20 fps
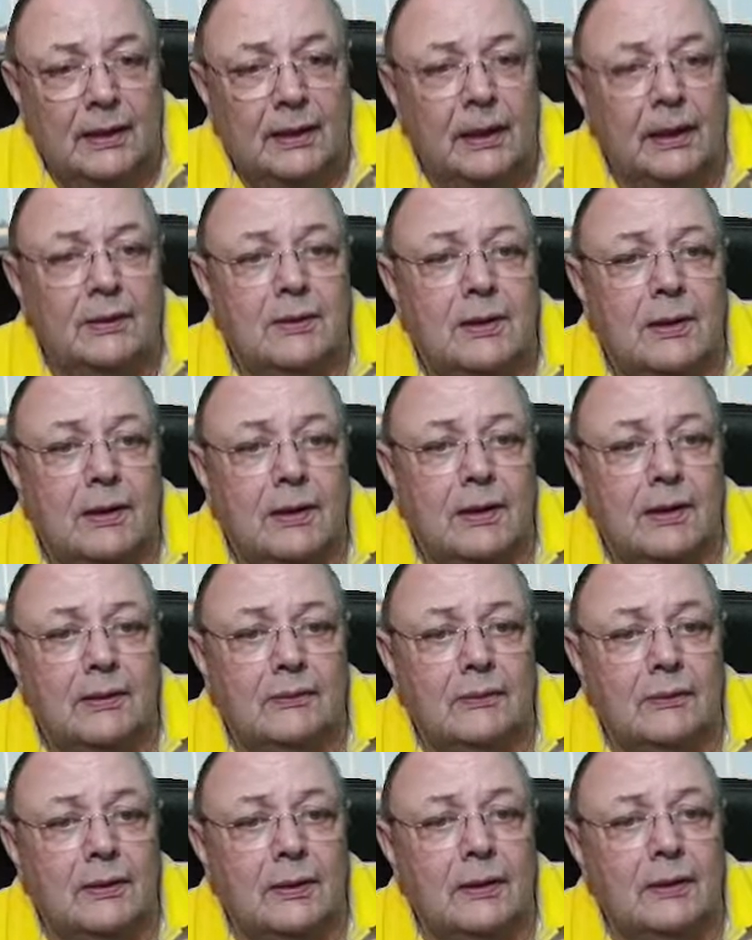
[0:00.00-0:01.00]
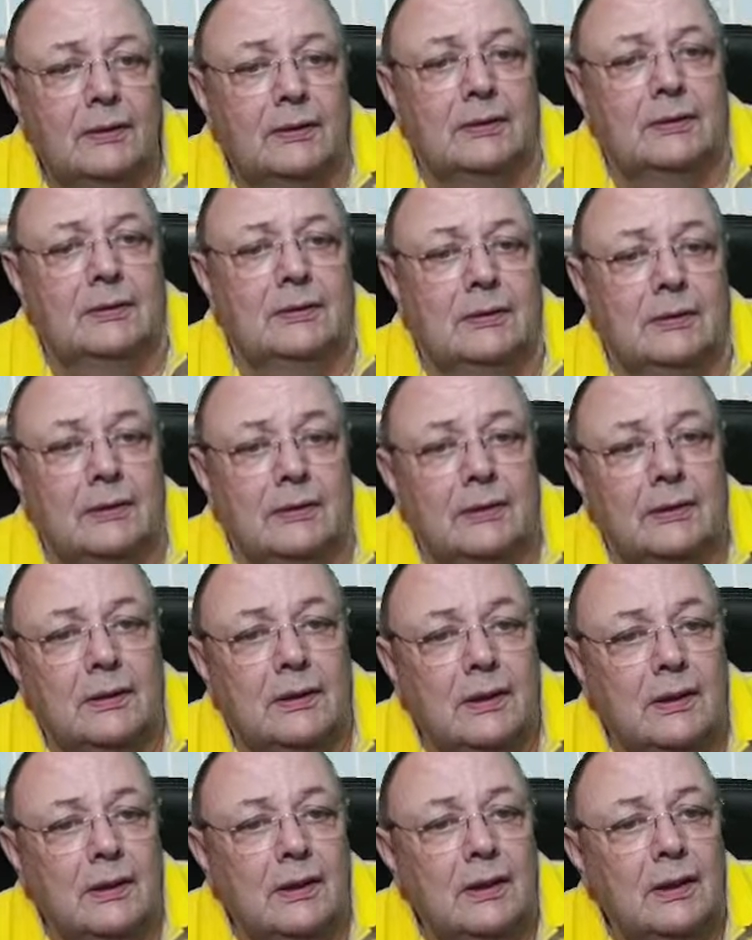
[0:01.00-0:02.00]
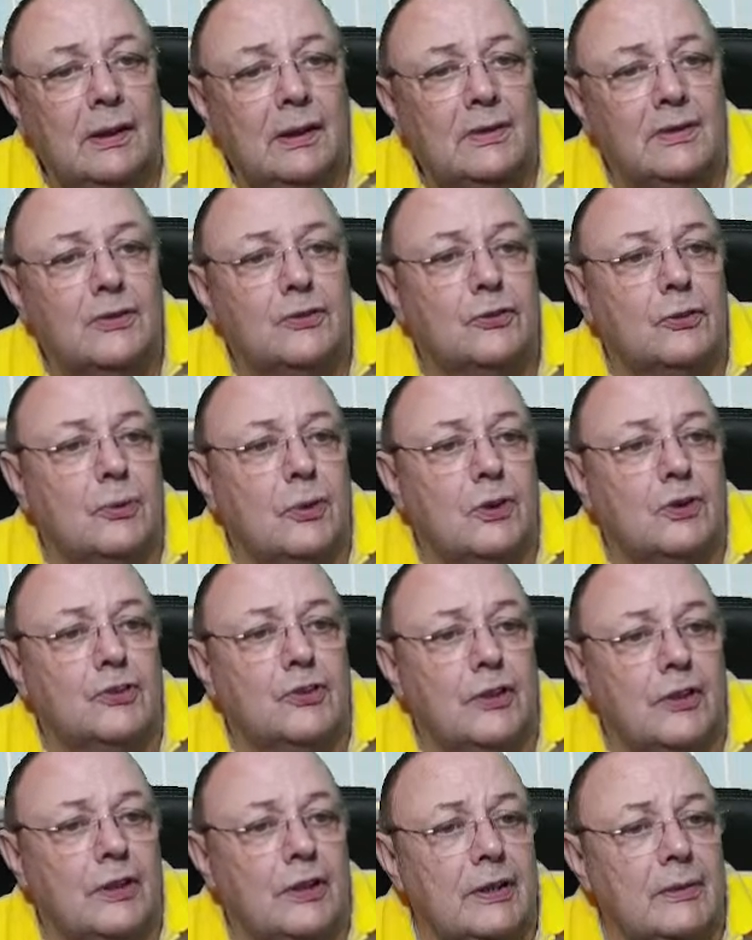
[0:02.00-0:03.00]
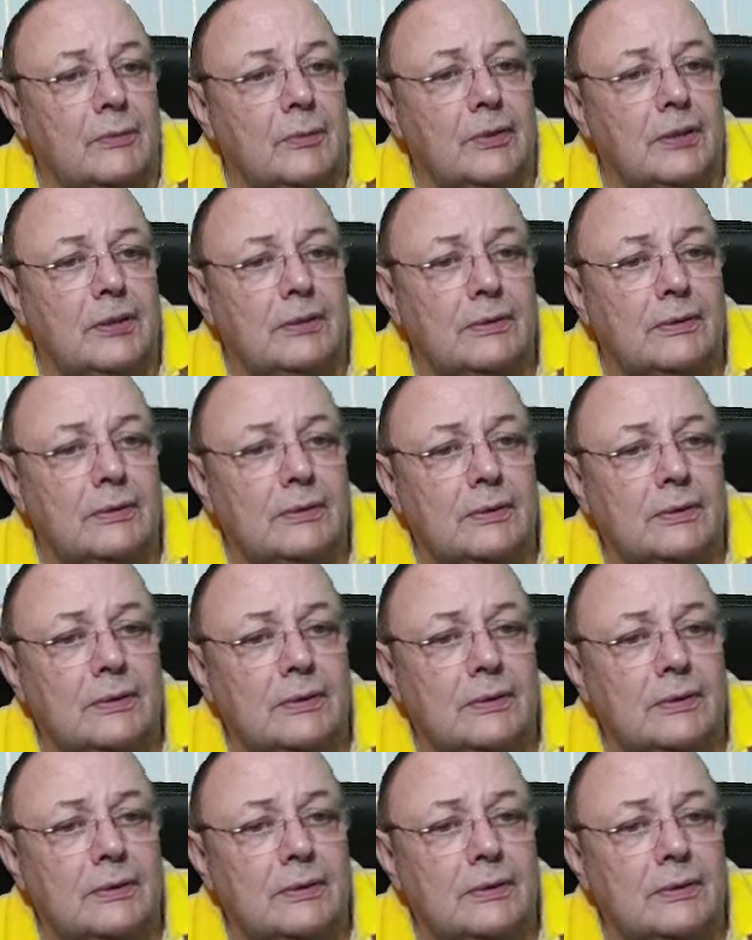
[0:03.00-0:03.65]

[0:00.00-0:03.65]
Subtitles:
Okay, right. Just thought I'd share that with you.